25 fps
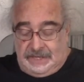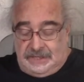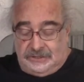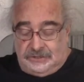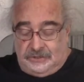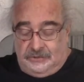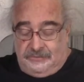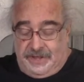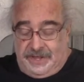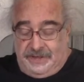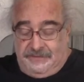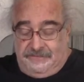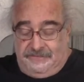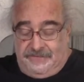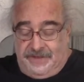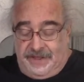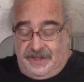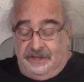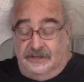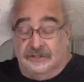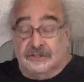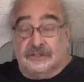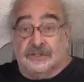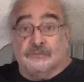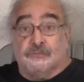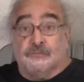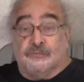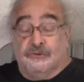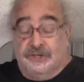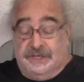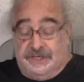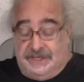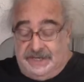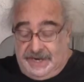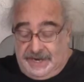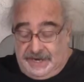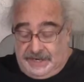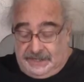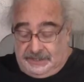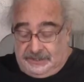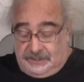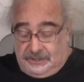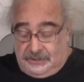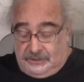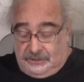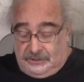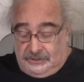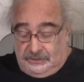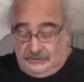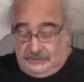So they failed to protect
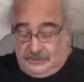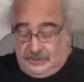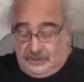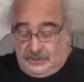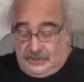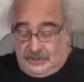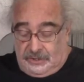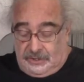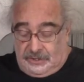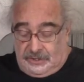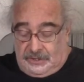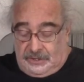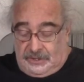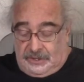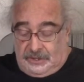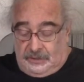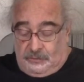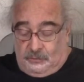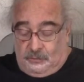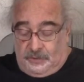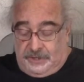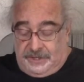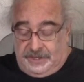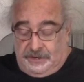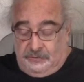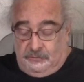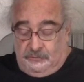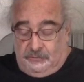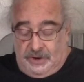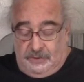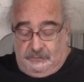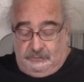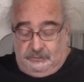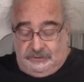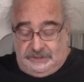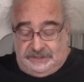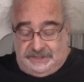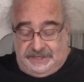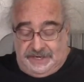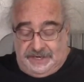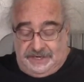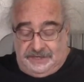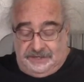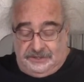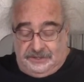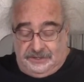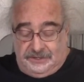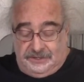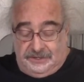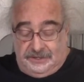her when they
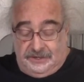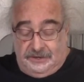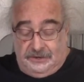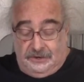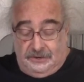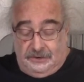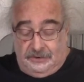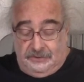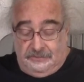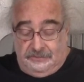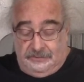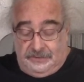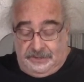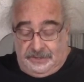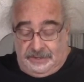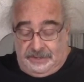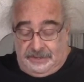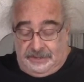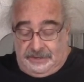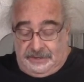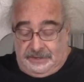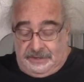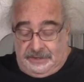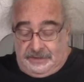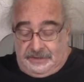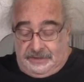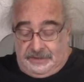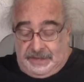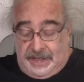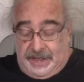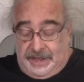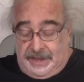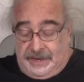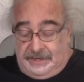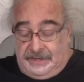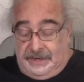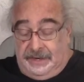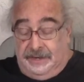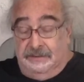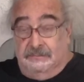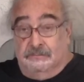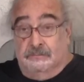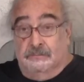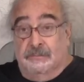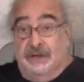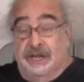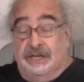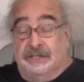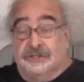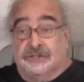represented her. And I
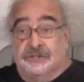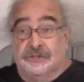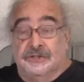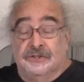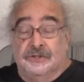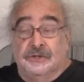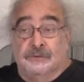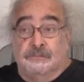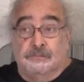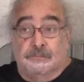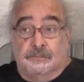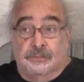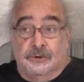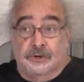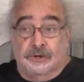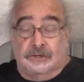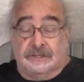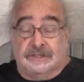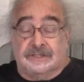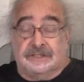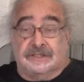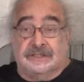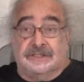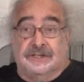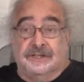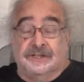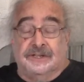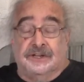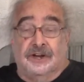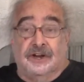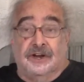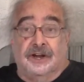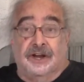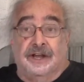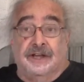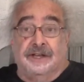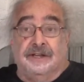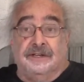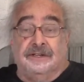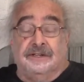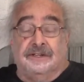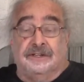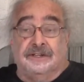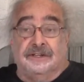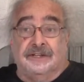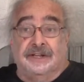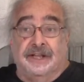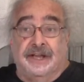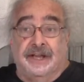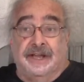mentioned the books, Deny,
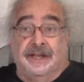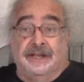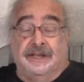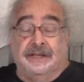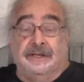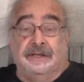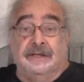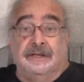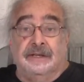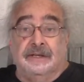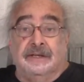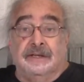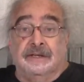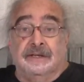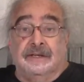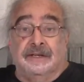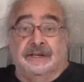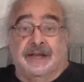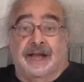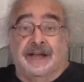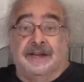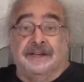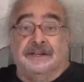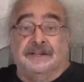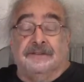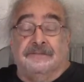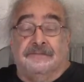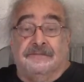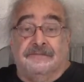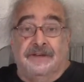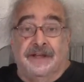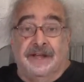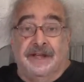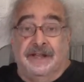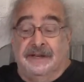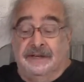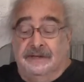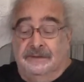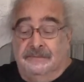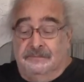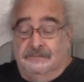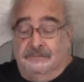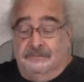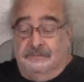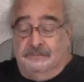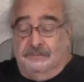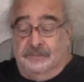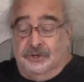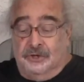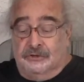Delay, and Defend,
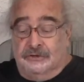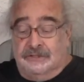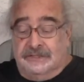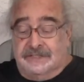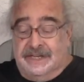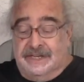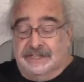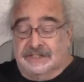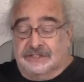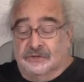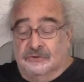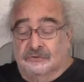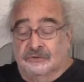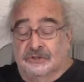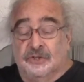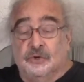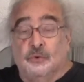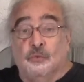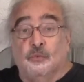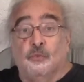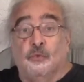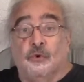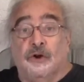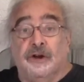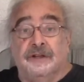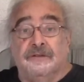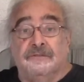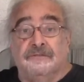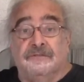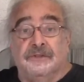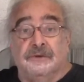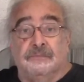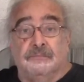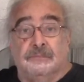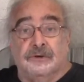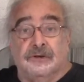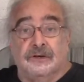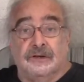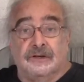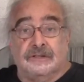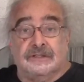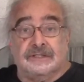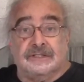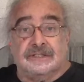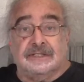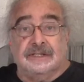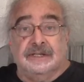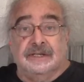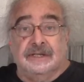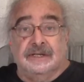because that's only one of the
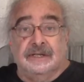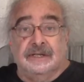books.